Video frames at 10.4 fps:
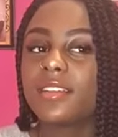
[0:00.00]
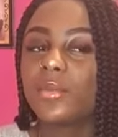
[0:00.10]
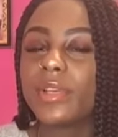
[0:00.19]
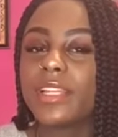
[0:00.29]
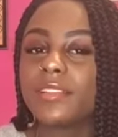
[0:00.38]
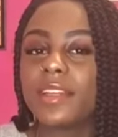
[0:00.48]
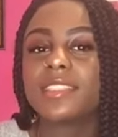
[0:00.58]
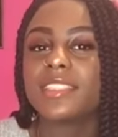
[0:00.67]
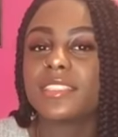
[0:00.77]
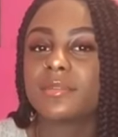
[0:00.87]
weird if I
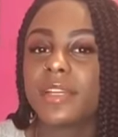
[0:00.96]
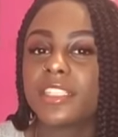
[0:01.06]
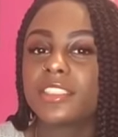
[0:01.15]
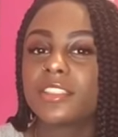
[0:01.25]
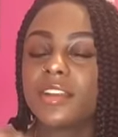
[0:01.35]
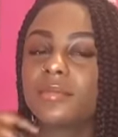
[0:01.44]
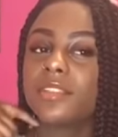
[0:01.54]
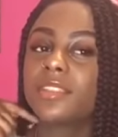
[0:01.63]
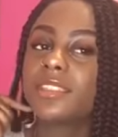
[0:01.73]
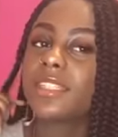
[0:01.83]
said smash so
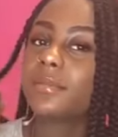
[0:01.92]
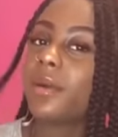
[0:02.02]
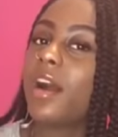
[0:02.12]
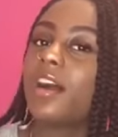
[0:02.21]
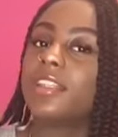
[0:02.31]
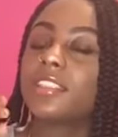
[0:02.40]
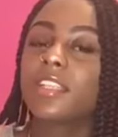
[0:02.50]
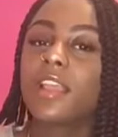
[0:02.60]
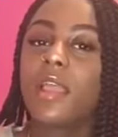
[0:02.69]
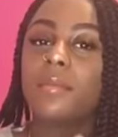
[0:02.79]
I'm gonna say pass
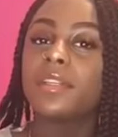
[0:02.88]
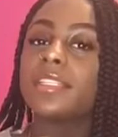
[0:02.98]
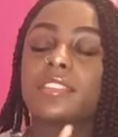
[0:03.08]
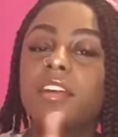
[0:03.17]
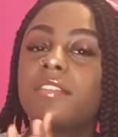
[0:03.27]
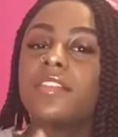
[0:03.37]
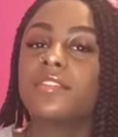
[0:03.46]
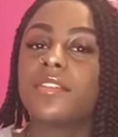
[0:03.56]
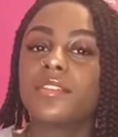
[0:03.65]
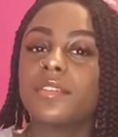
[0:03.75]
but there's nothing
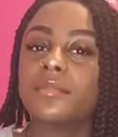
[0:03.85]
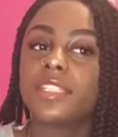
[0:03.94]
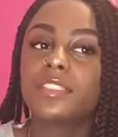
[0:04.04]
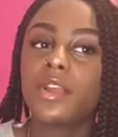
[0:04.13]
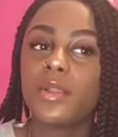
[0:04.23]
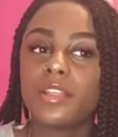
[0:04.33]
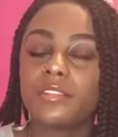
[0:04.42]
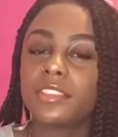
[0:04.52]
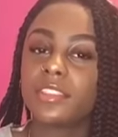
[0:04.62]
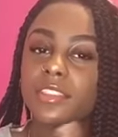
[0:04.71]
wrong with him that's the only
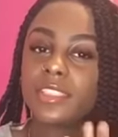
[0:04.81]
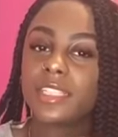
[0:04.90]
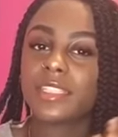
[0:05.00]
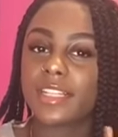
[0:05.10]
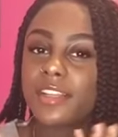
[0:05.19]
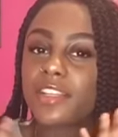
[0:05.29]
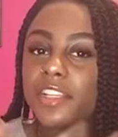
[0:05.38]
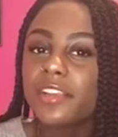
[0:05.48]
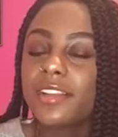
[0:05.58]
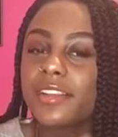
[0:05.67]
reason because he has like a
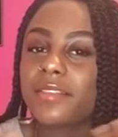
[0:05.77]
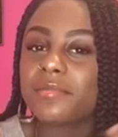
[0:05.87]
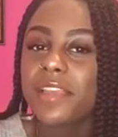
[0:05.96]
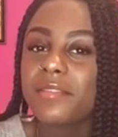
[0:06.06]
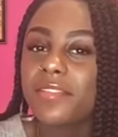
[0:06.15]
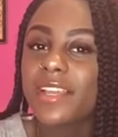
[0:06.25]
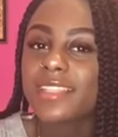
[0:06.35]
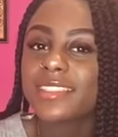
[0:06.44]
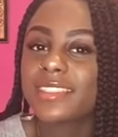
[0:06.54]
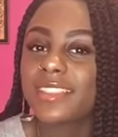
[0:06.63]
cute little baby
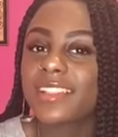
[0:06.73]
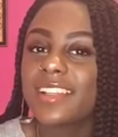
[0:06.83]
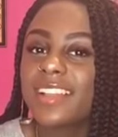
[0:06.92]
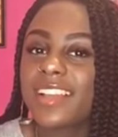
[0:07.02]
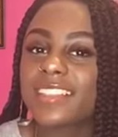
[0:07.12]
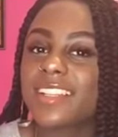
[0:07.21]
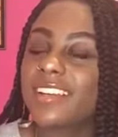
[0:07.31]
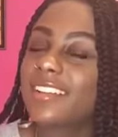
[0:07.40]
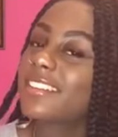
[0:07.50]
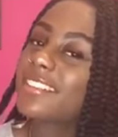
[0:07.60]
face okay
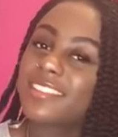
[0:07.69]
so